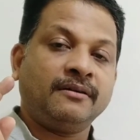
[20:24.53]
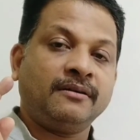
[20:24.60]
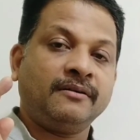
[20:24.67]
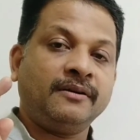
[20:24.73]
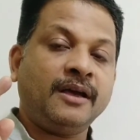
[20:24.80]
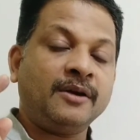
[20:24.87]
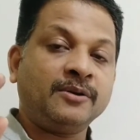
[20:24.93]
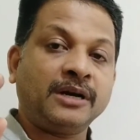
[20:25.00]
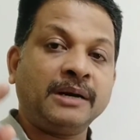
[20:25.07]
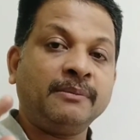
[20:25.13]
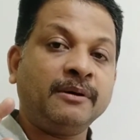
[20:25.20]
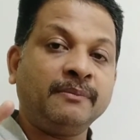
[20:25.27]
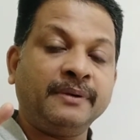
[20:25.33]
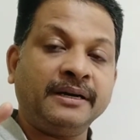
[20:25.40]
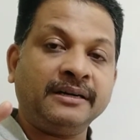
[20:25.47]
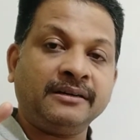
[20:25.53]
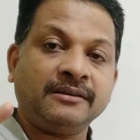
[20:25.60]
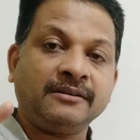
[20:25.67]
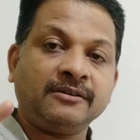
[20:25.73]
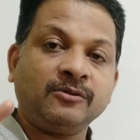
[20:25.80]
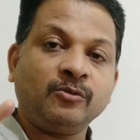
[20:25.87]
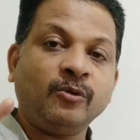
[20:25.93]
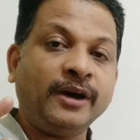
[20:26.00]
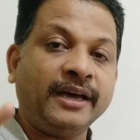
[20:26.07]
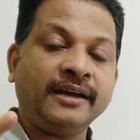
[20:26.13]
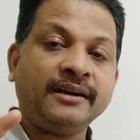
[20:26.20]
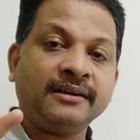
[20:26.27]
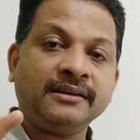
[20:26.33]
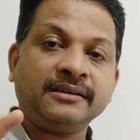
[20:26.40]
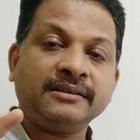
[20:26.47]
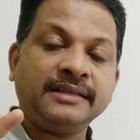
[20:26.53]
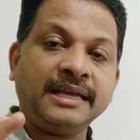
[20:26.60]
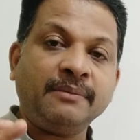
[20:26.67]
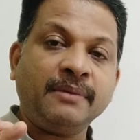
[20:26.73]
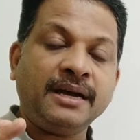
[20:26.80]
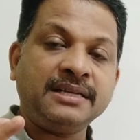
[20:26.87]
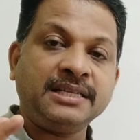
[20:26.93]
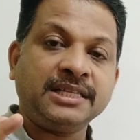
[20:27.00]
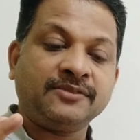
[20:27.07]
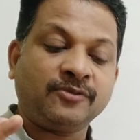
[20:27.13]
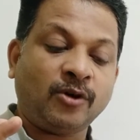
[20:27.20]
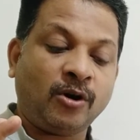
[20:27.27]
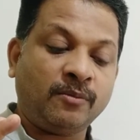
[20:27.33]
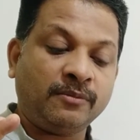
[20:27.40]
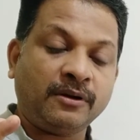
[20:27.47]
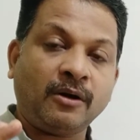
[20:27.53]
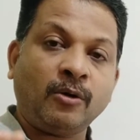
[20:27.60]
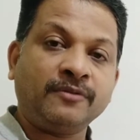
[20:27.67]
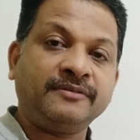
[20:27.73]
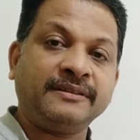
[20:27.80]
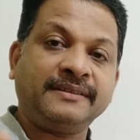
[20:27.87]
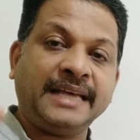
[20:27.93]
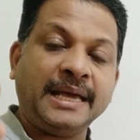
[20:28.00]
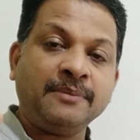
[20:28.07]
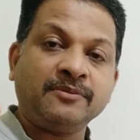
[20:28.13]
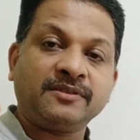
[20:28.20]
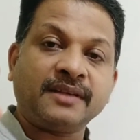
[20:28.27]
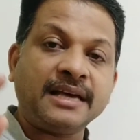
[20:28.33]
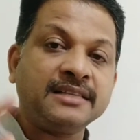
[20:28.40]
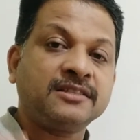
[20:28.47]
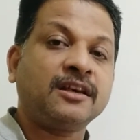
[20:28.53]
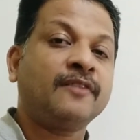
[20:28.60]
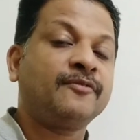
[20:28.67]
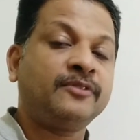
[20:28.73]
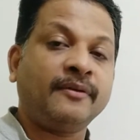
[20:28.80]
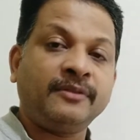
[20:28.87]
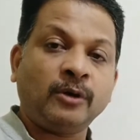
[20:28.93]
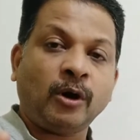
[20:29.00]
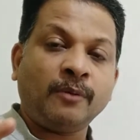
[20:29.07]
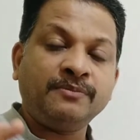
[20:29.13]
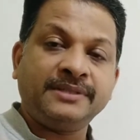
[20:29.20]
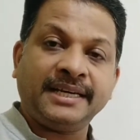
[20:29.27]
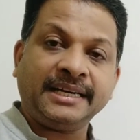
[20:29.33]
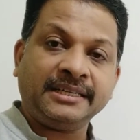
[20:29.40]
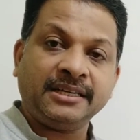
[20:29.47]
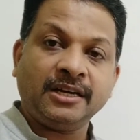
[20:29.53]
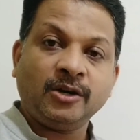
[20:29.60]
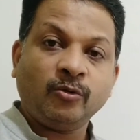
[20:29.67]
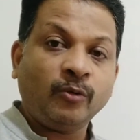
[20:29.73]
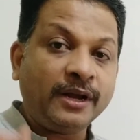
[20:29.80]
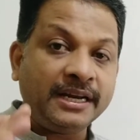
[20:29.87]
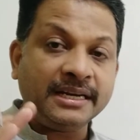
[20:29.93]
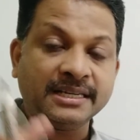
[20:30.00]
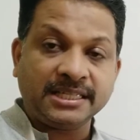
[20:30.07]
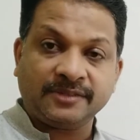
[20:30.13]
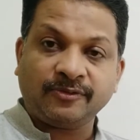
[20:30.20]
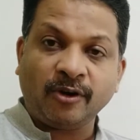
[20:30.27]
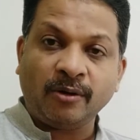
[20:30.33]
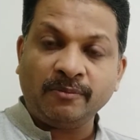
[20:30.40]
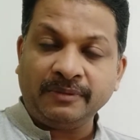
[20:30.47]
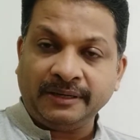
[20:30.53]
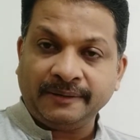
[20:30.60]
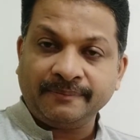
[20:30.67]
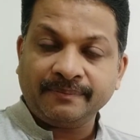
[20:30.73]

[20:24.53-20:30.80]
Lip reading: you have to remember where the image is formed of the same size of the object when it is formed.